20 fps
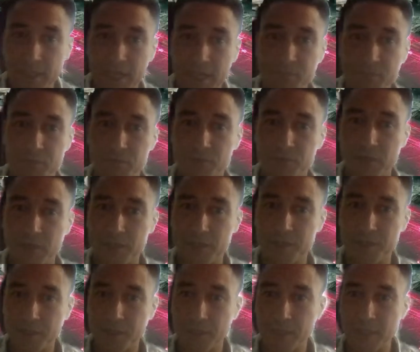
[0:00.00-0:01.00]
I have
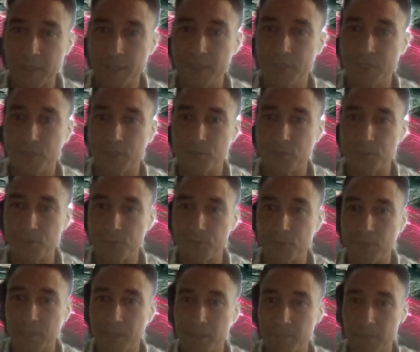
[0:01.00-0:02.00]
provided a link
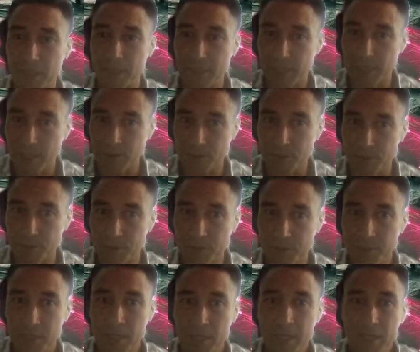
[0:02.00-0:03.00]
to my
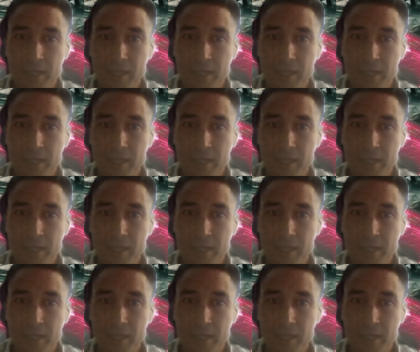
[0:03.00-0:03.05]
calendar,